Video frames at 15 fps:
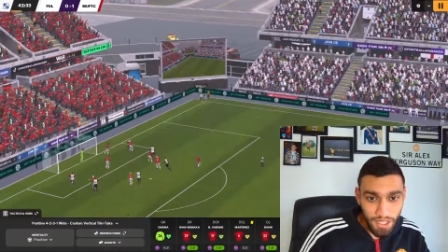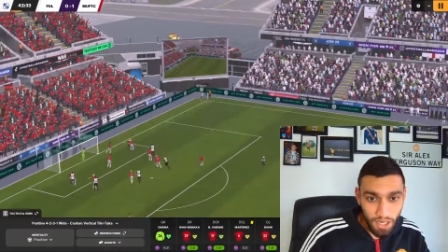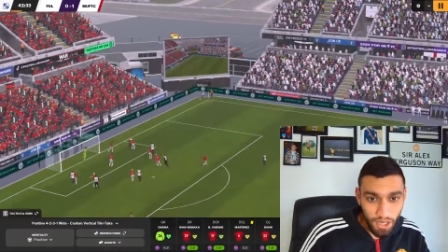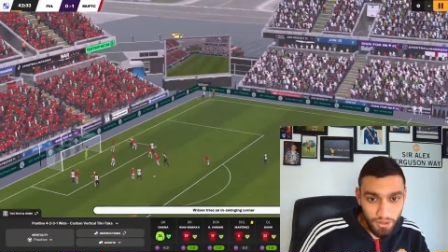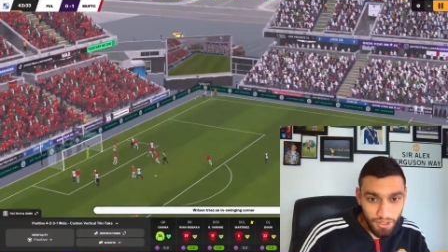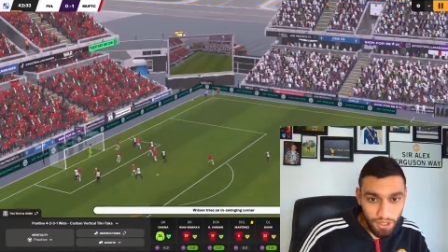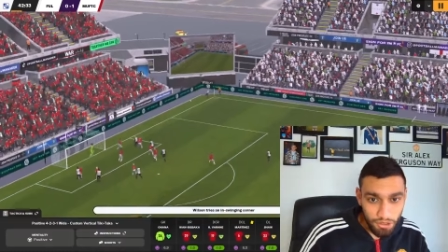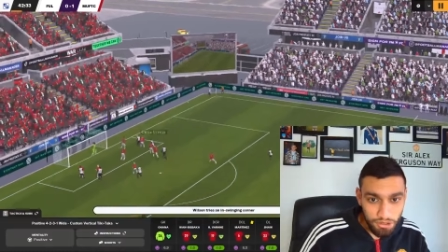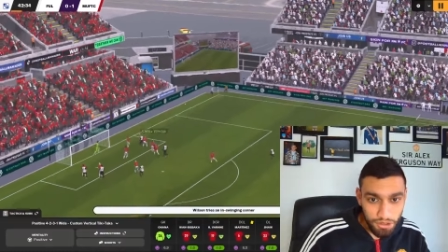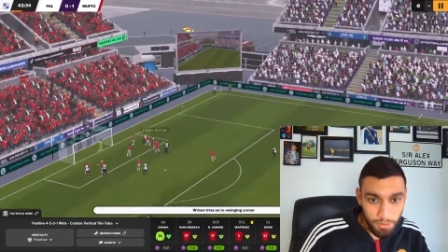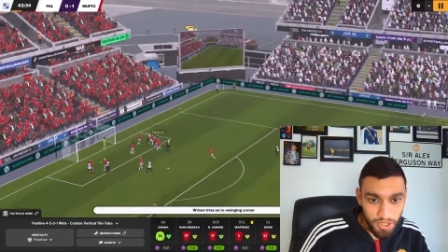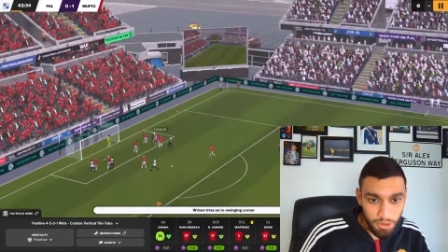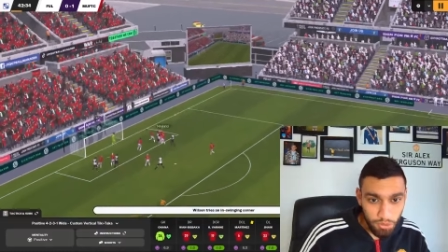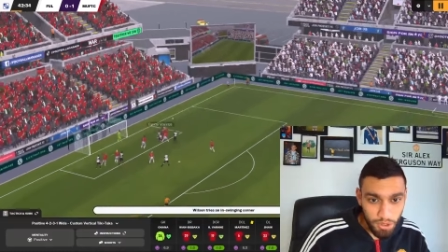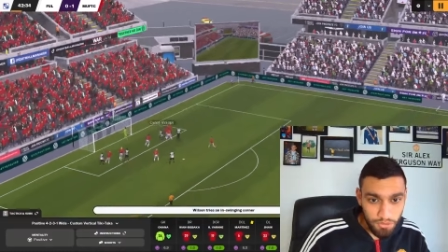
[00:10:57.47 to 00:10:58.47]
Are they going to
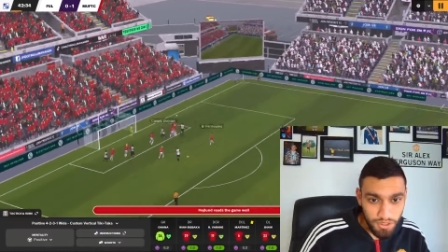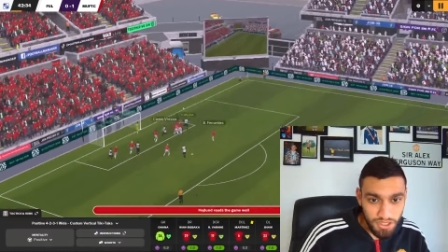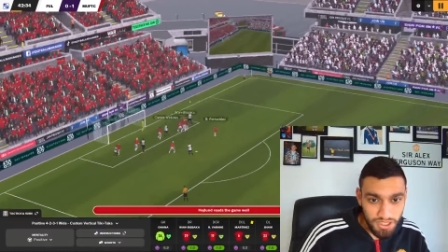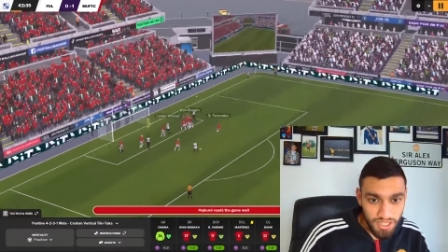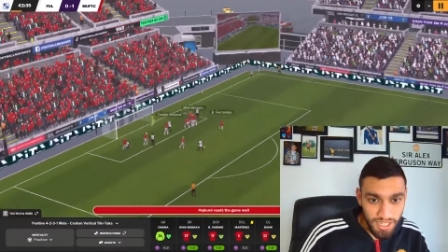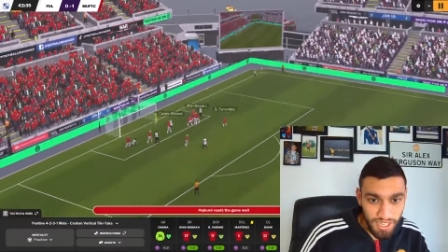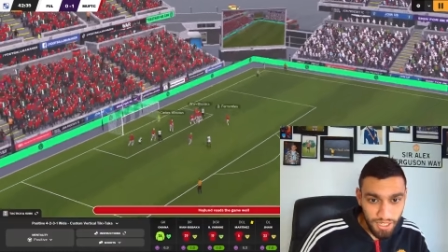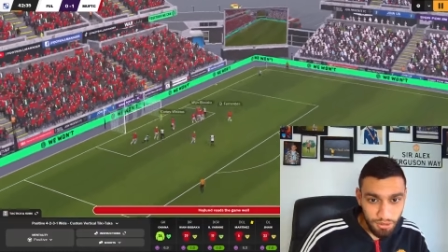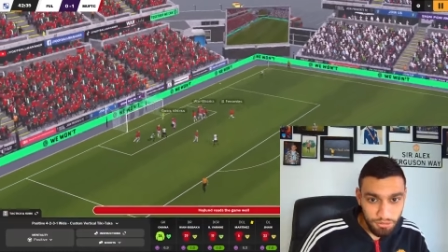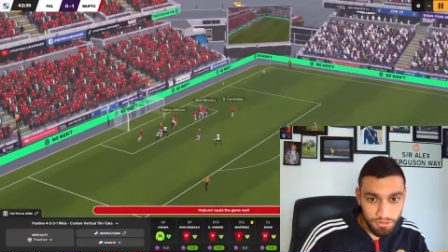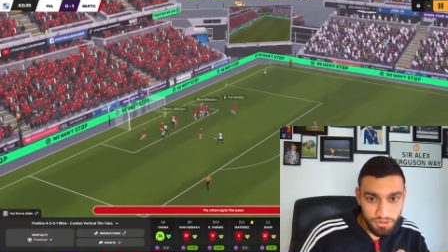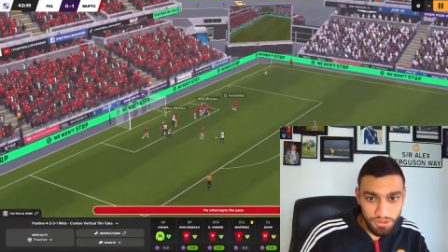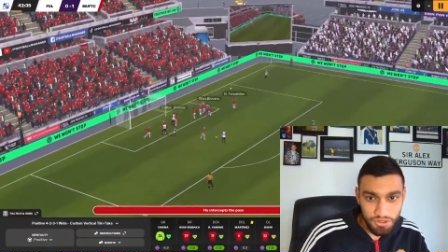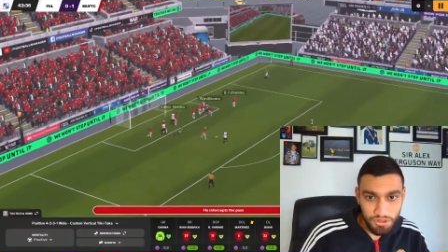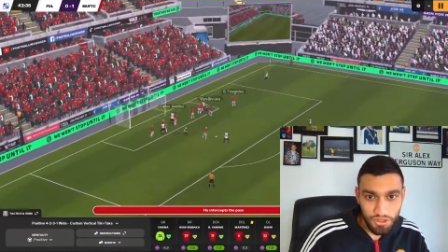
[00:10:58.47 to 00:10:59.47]
make one of these
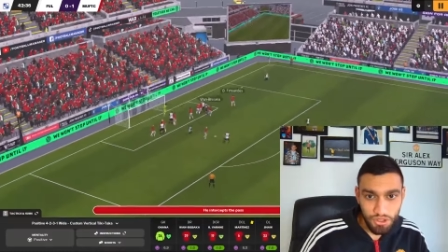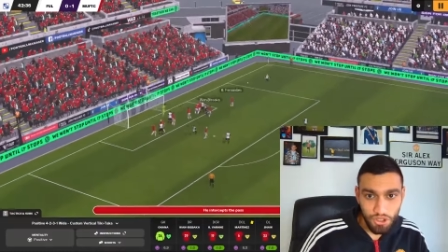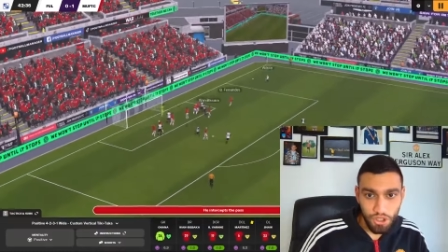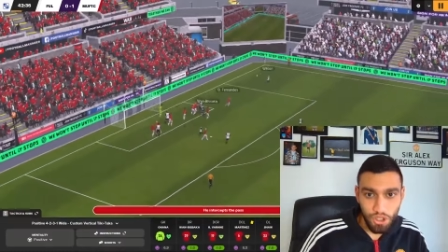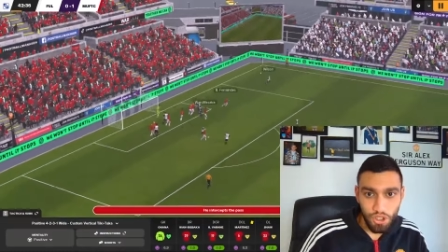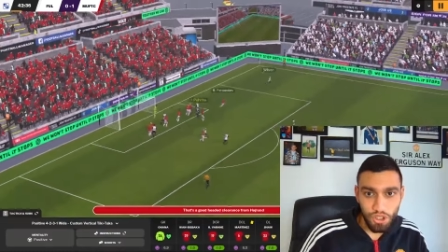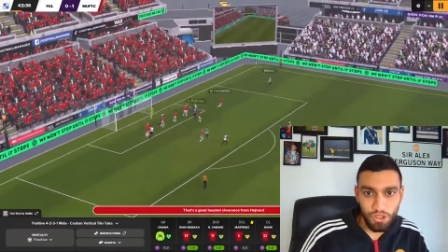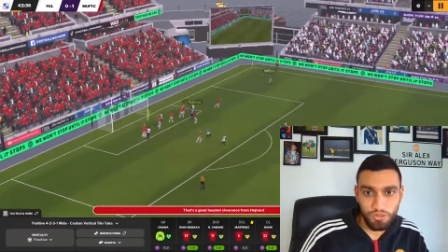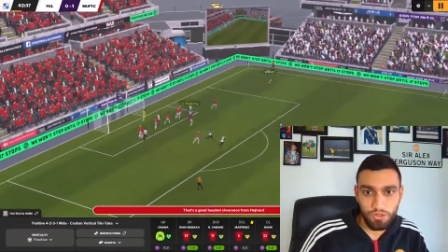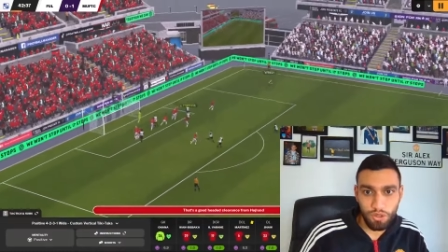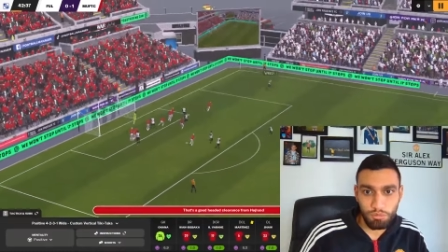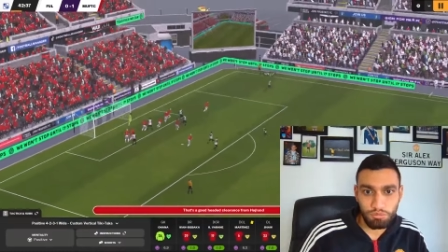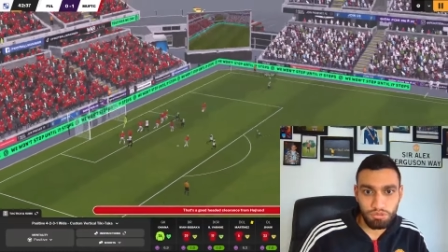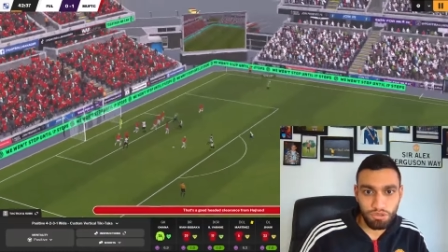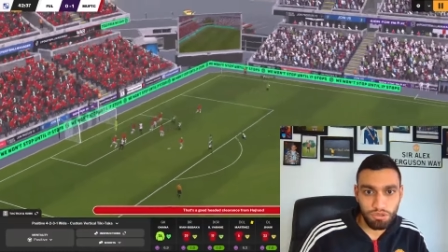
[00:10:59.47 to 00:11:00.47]
count? Good
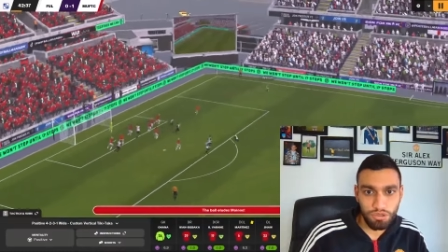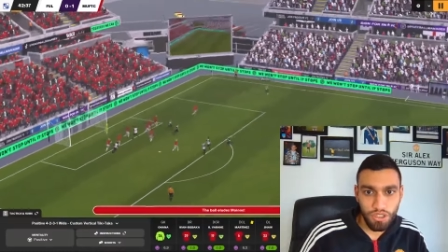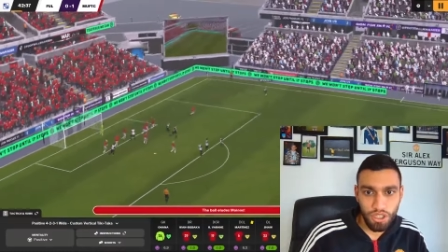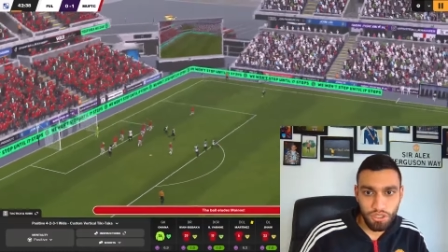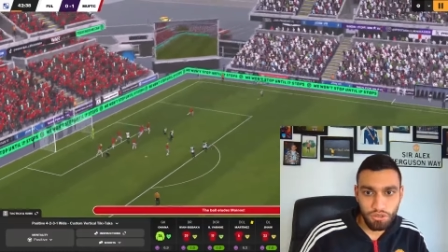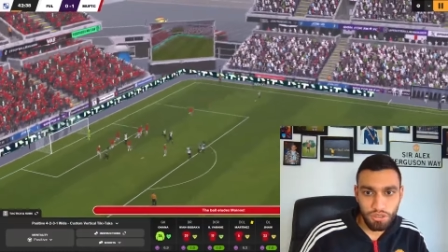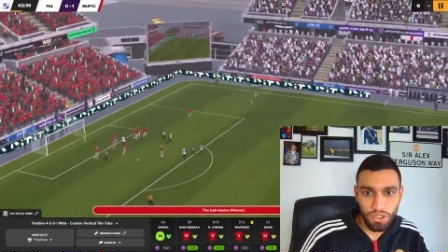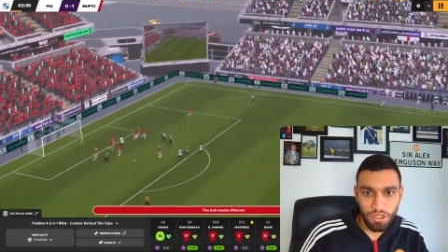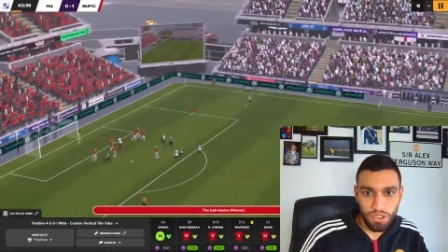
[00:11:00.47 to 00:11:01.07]
from Bruno.